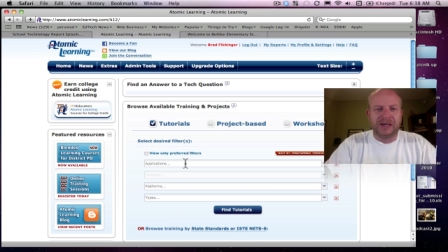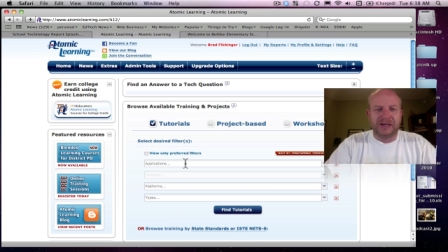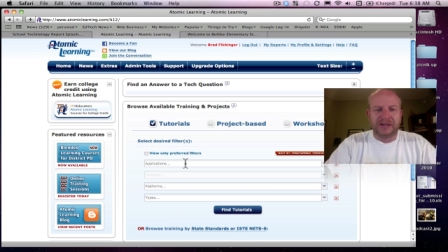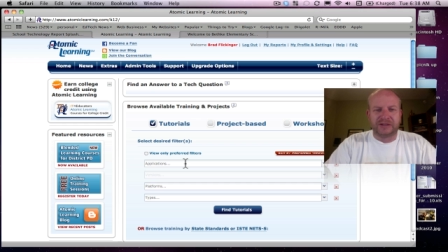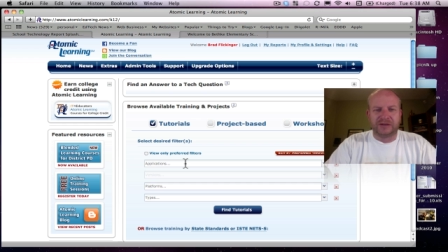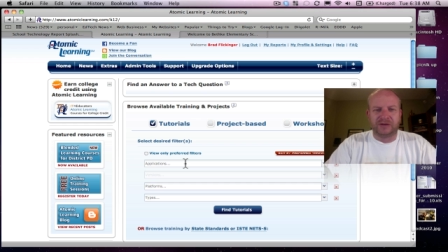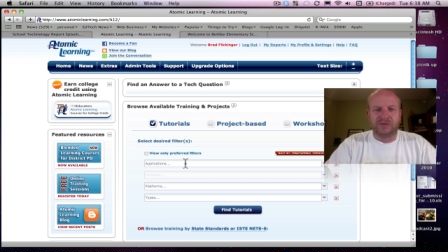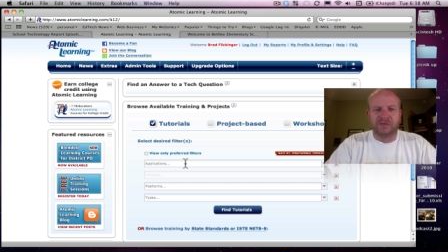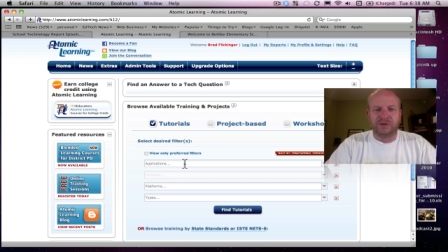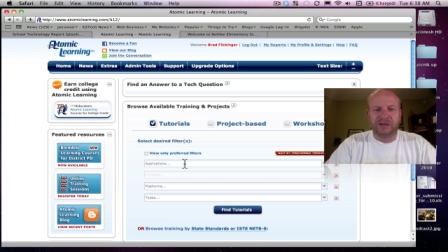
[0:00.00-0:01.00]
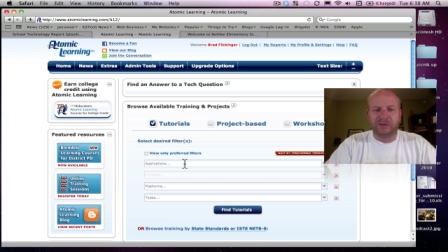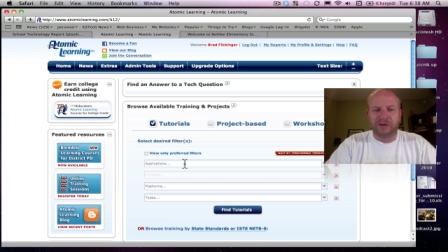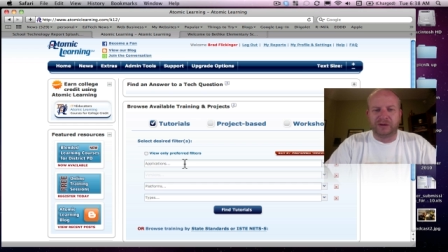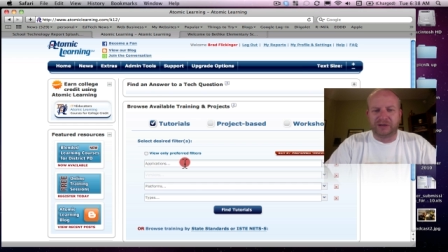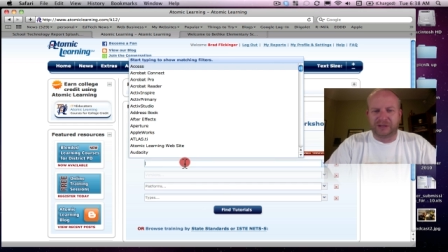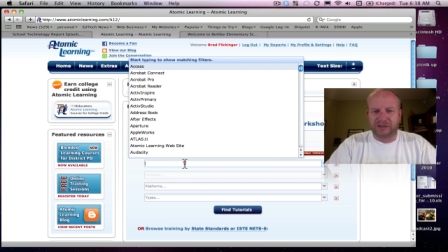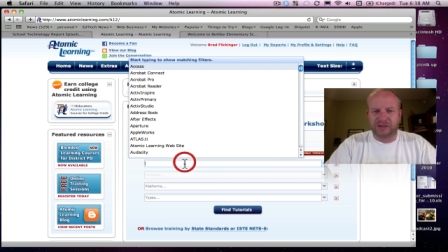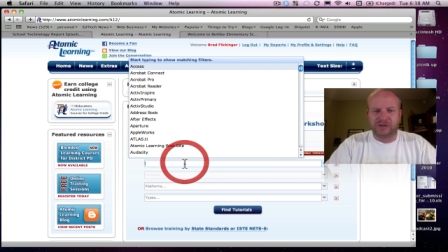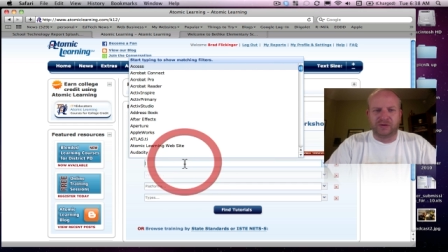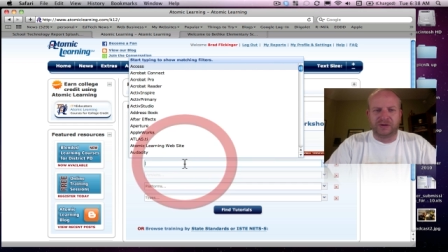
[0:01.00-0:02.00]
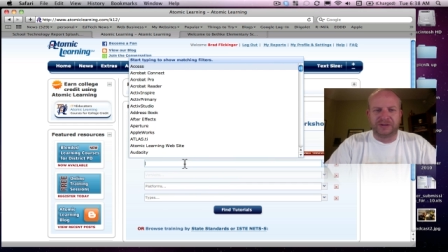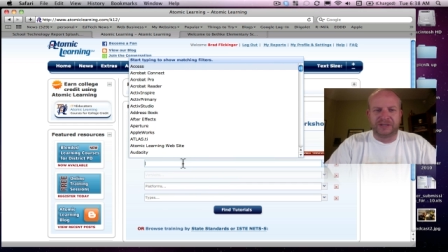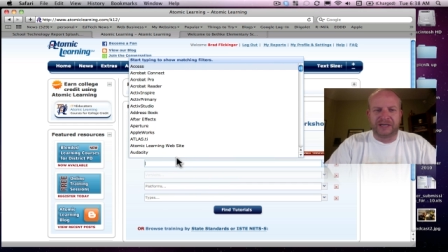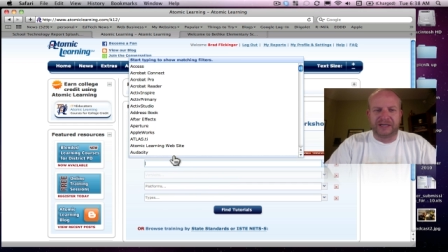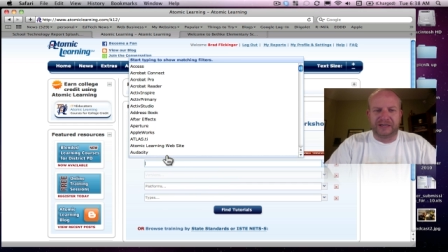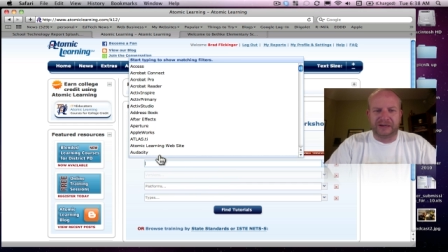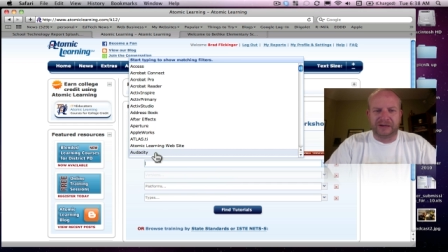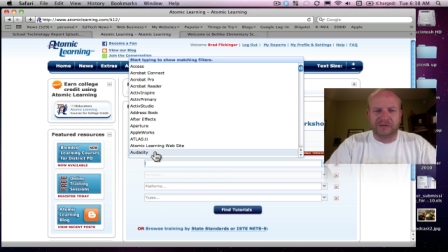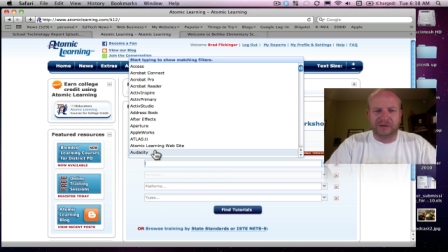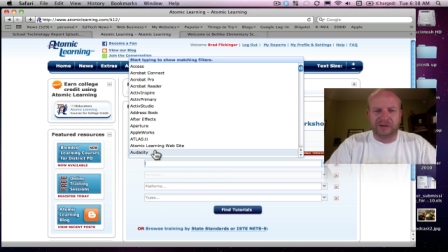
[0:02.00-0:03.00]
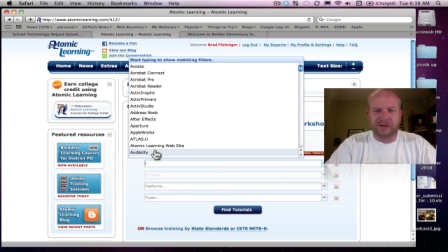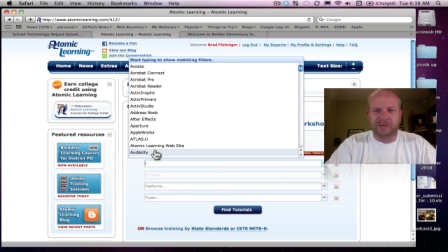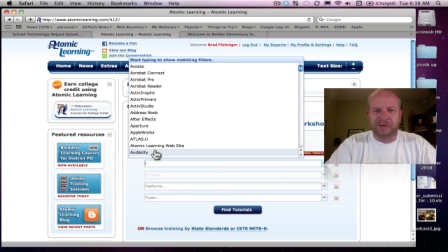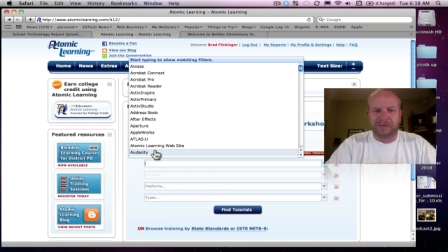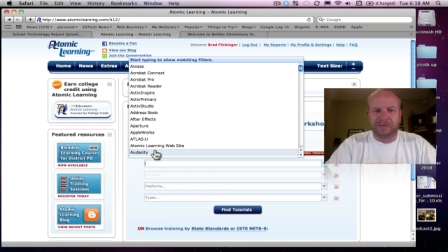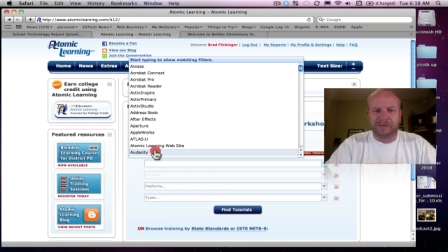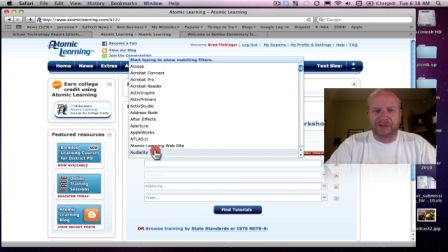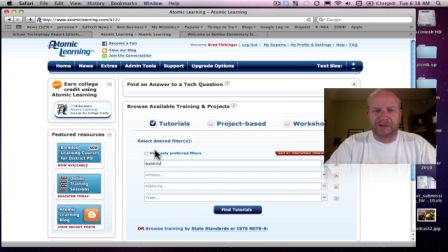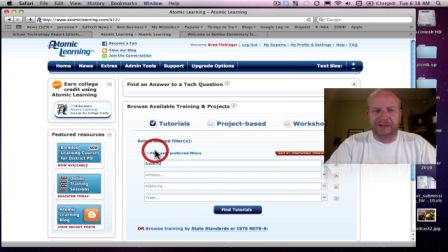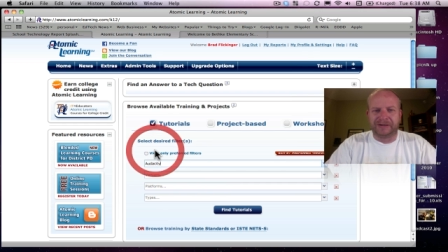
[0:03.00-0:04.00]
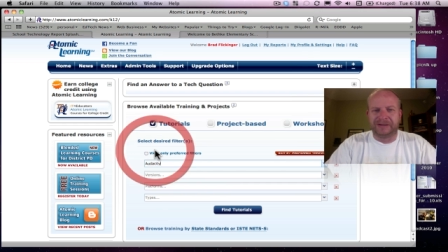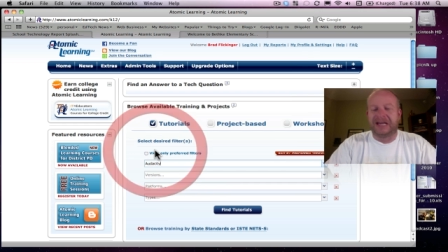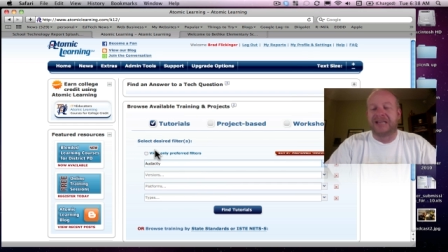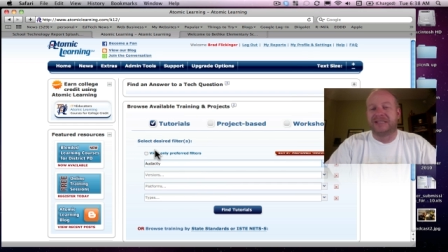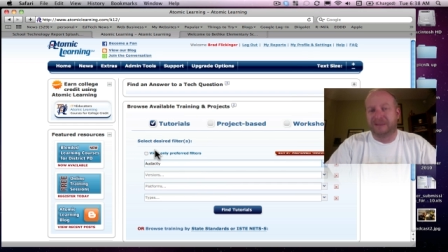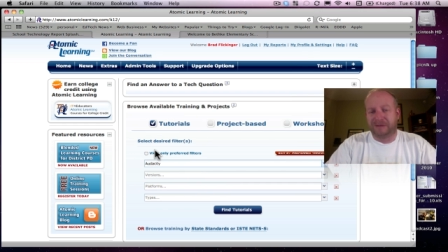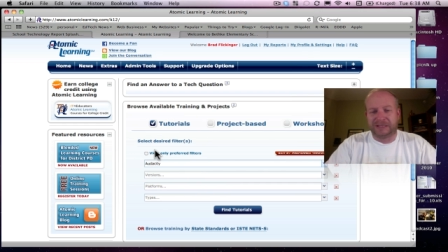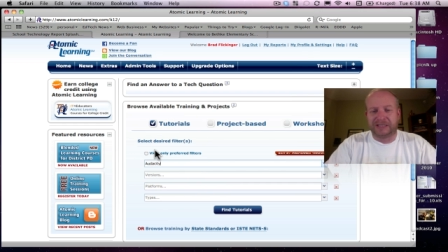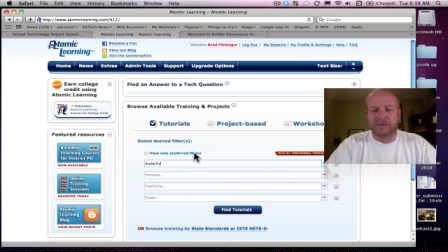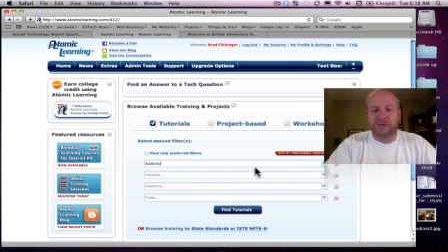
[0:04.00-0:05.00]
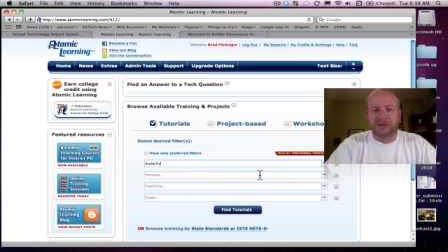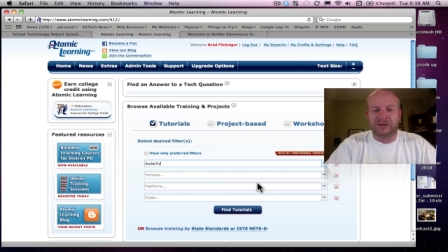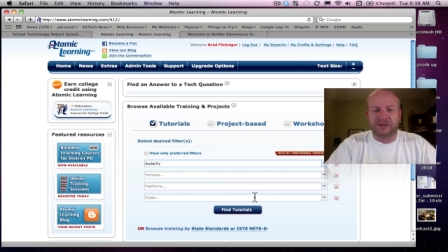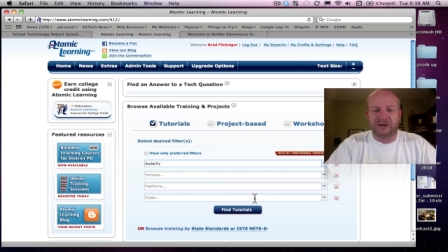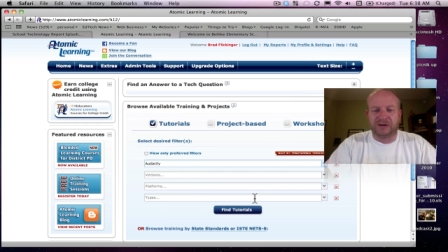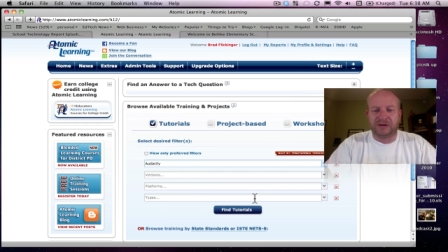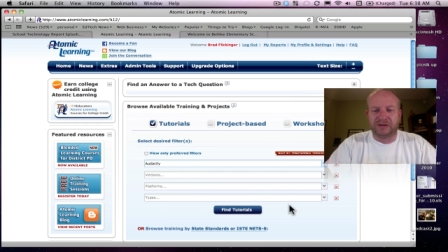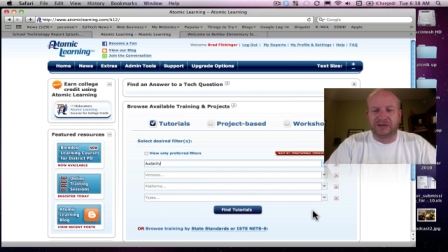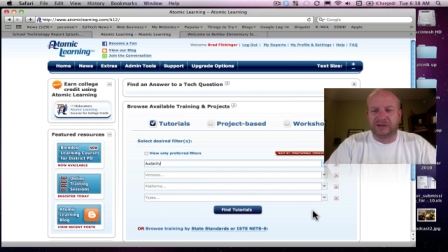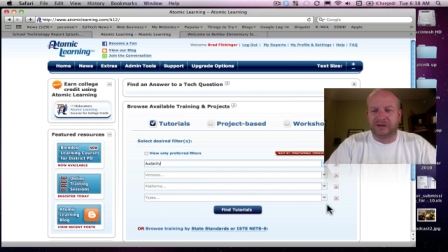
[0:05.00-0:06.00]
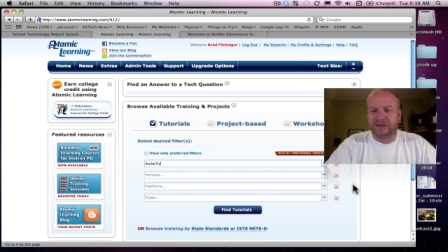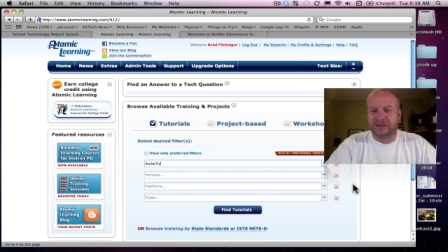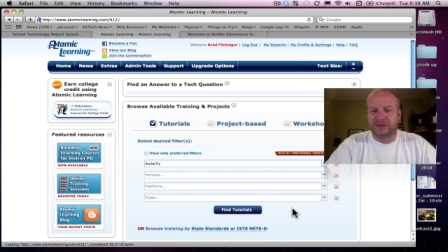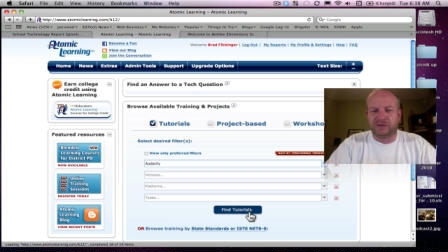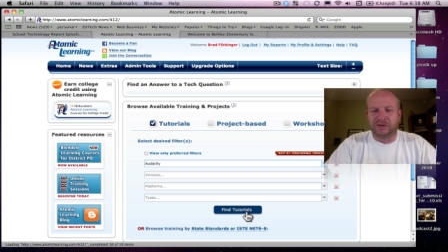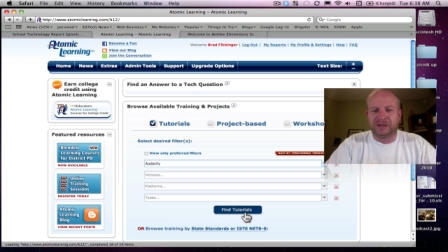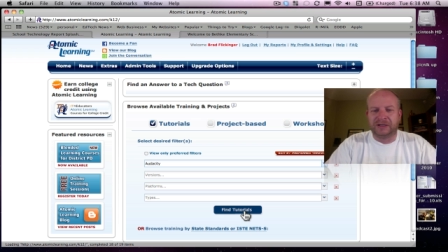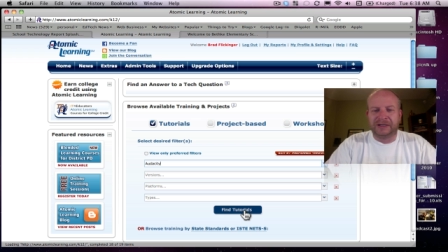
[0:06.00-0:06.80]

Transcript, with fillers: So really, we'll go into the tutorial side here. We'll open up uh, like Audacity because that's what we use in our in our school.